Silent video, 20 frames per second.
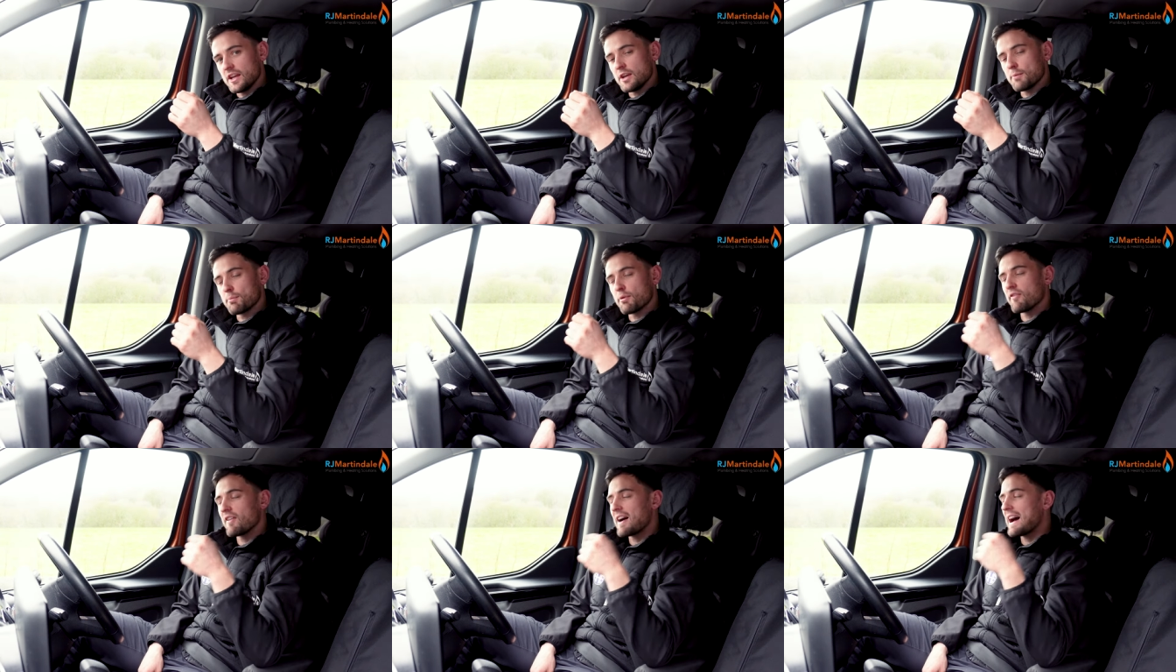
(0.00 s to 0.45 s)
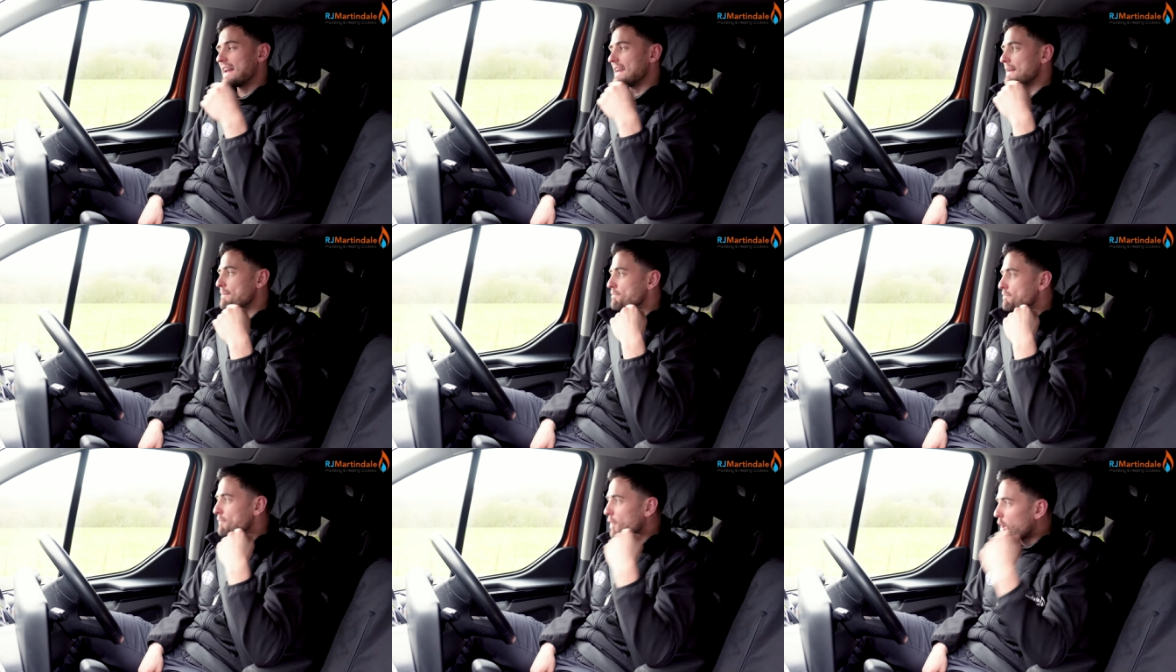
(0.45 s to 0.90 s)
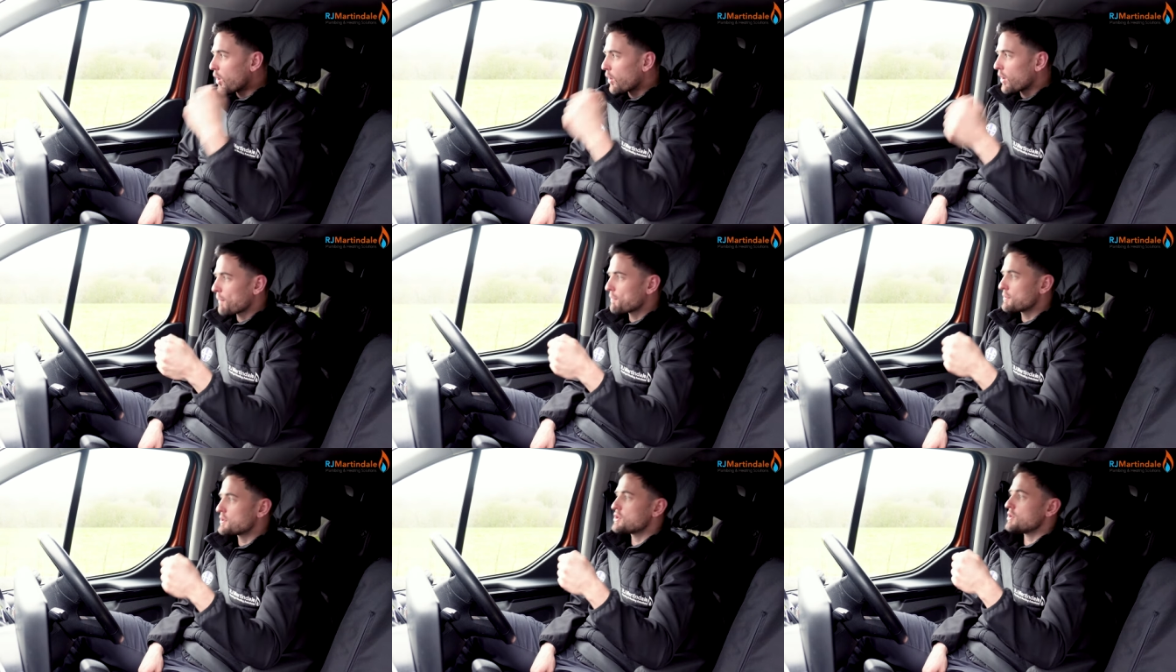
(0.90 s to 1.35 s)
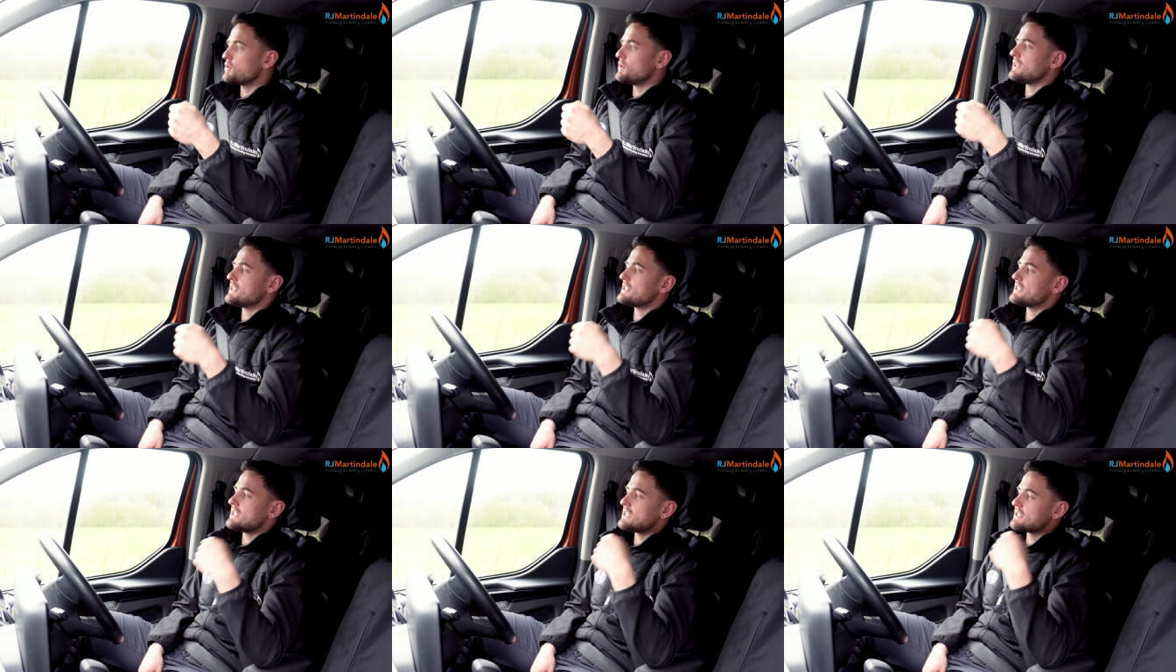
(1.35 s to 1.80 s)
and you're providing more
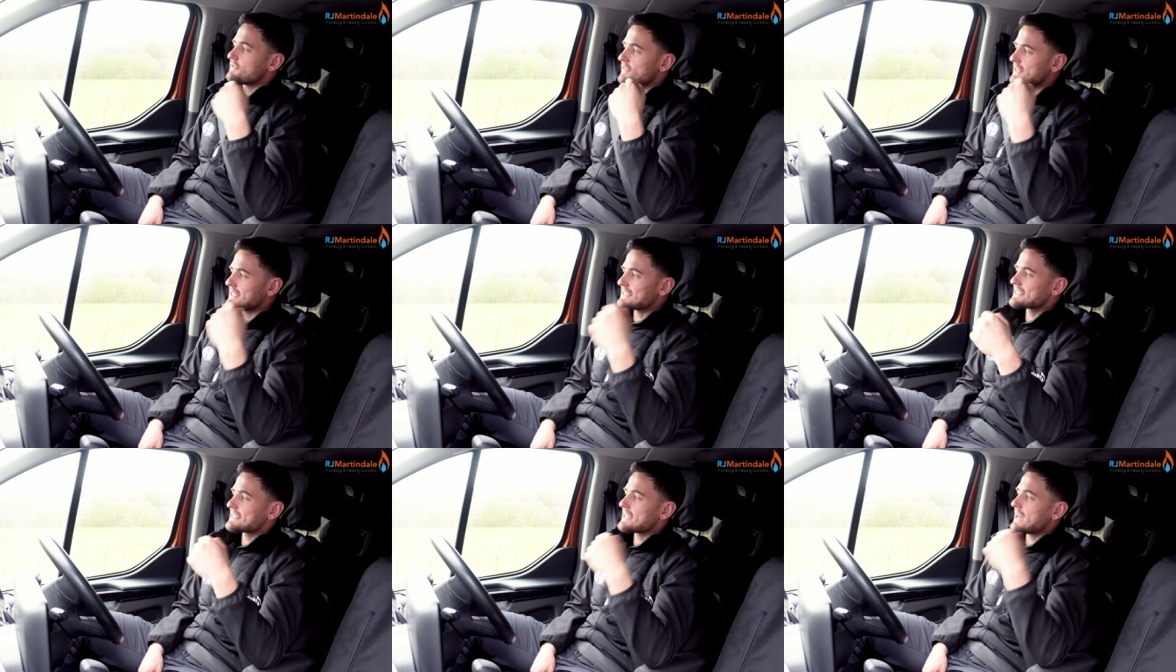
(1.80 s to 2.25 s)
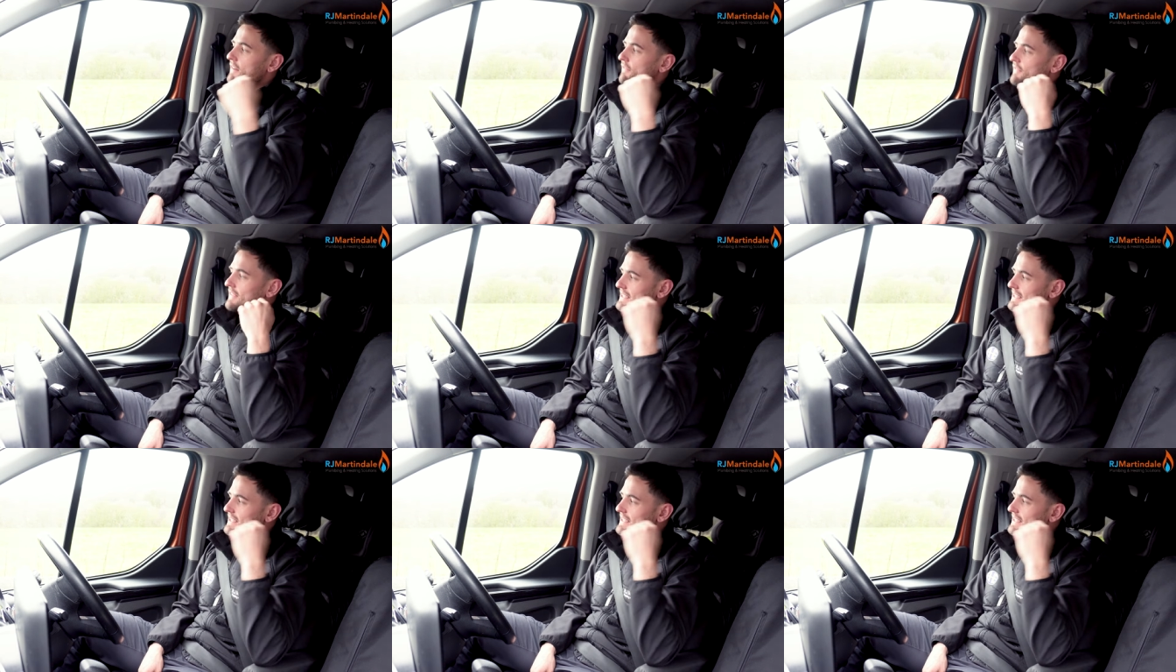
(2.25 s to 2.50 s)
opportunities for your staff,